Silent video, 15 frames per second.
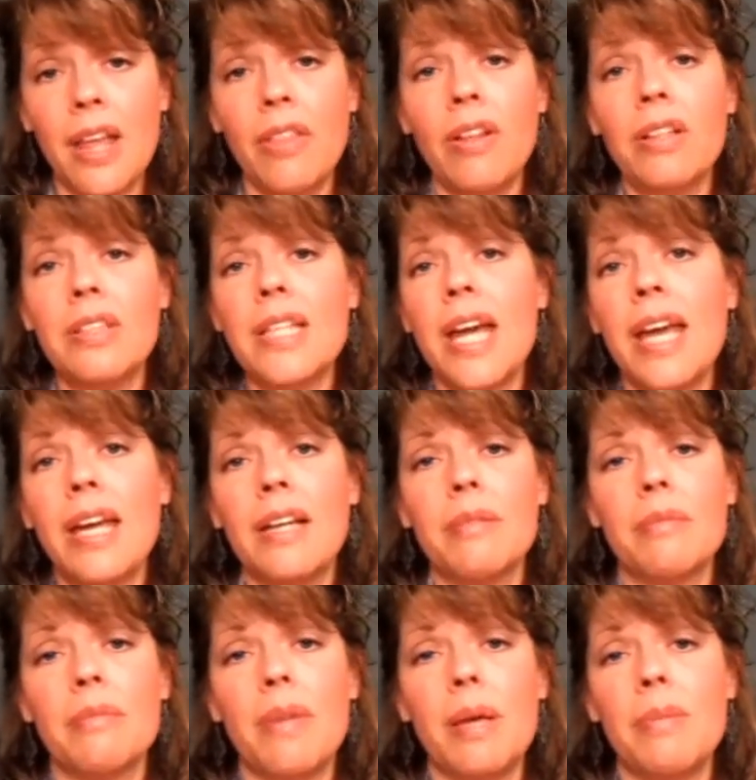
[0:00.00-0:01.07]
They'll take
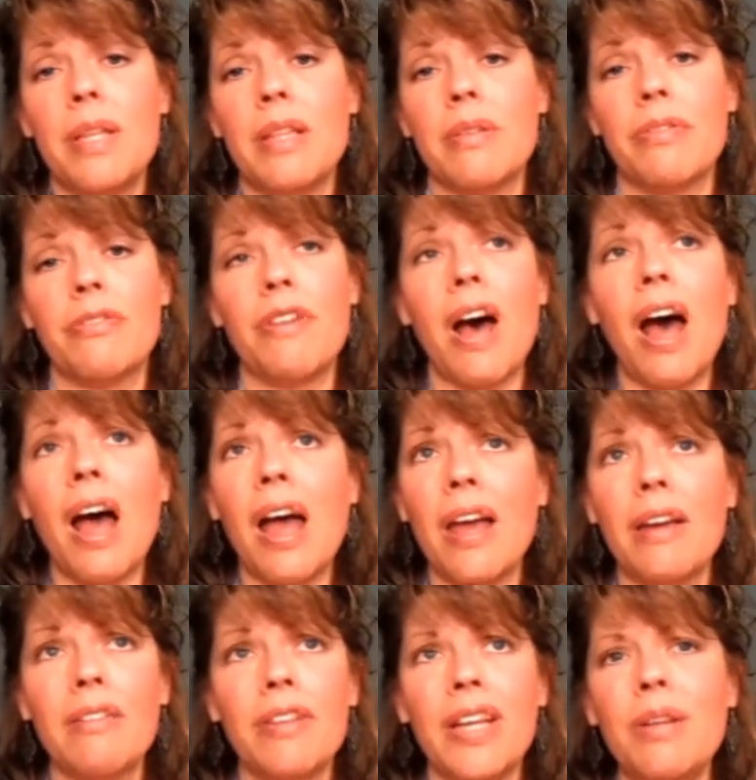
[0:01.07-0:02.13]
maybe the
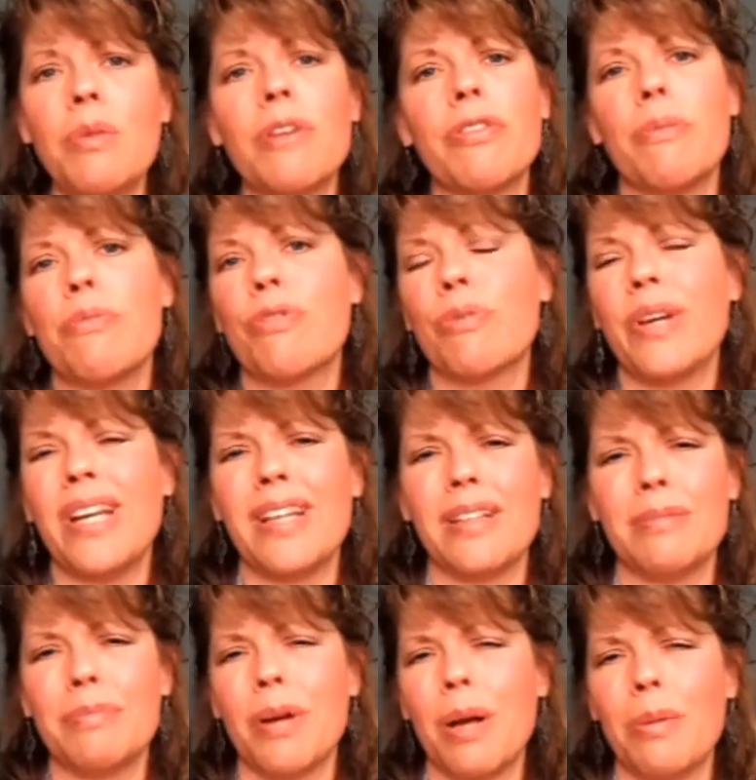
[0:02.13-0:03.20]
5, anywhere from 3 to
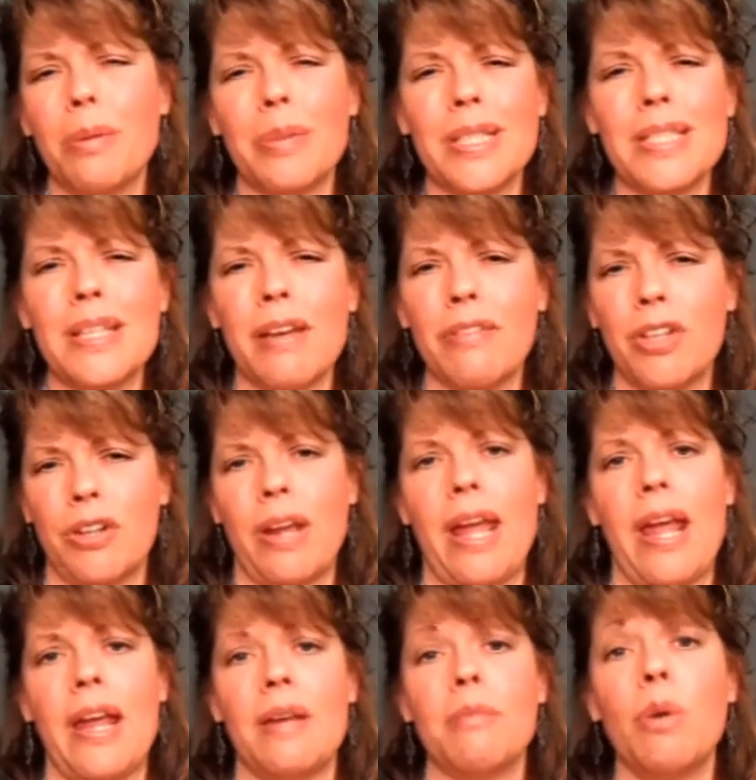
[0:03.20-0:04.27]
probably 7 or
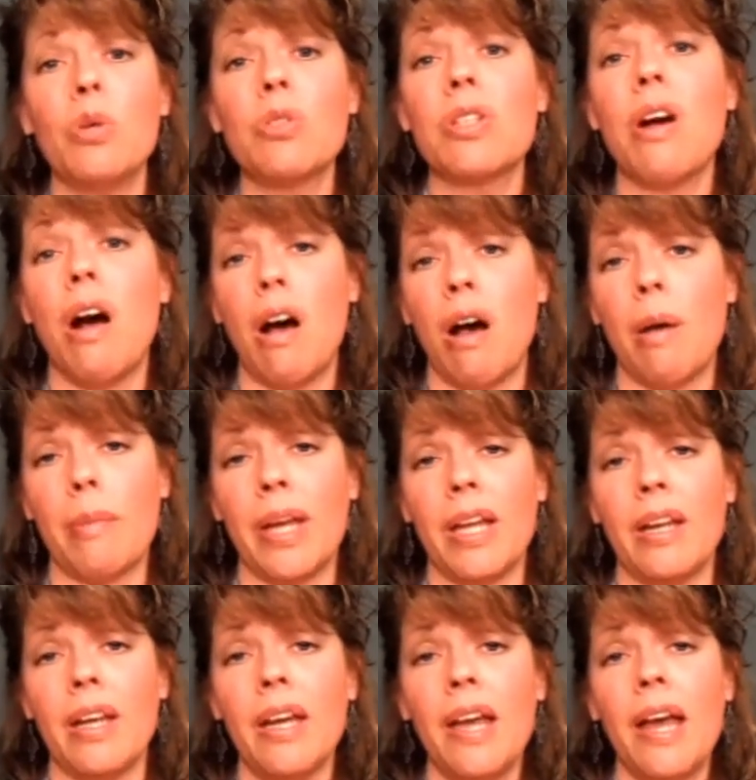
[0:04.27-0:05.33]
8 most
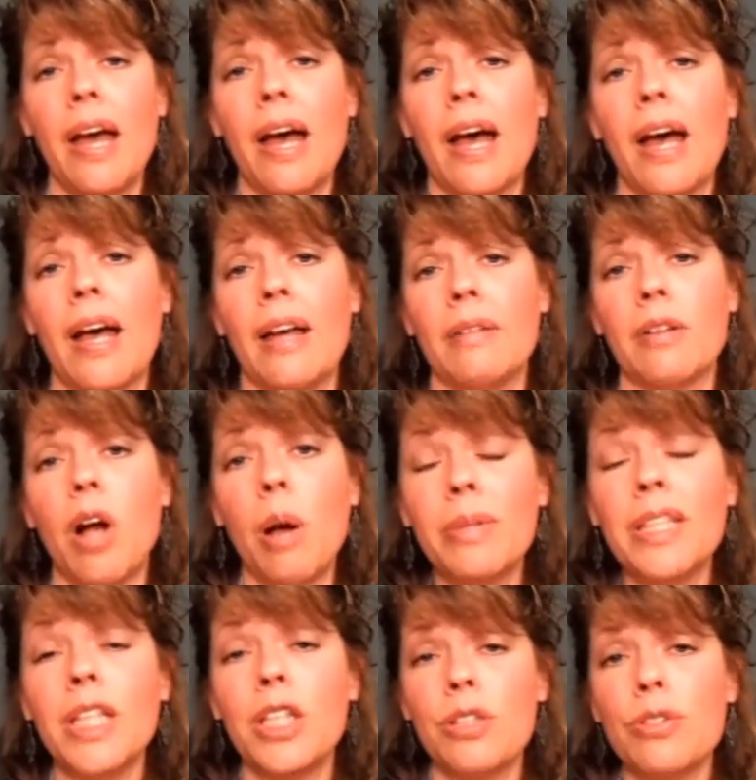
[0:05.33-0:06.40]

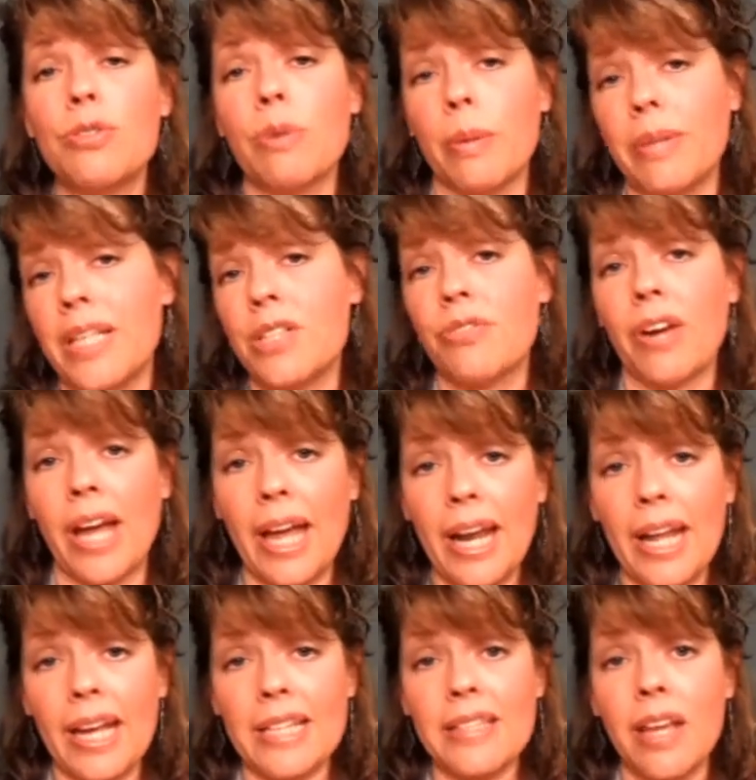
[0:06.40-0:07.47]
commonly used remedies for
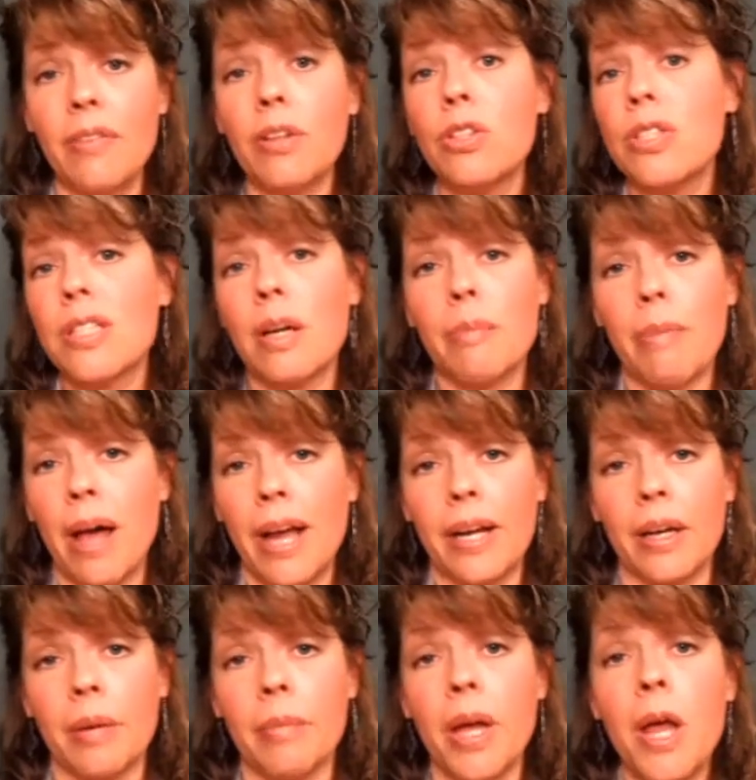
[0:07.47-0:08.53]
headaches, and they'll just combine
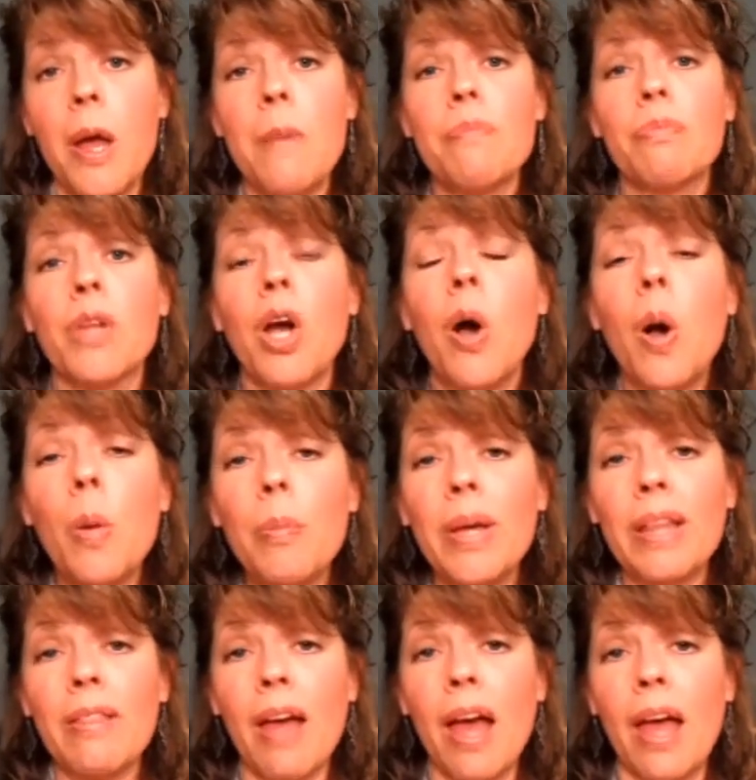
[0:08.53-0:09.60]
them, hoping
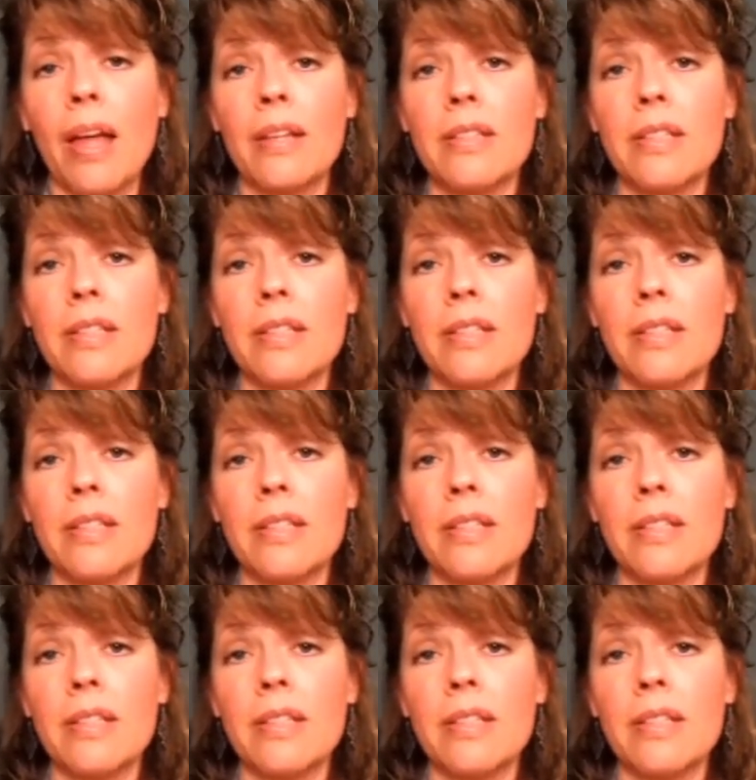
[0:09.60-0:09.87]
that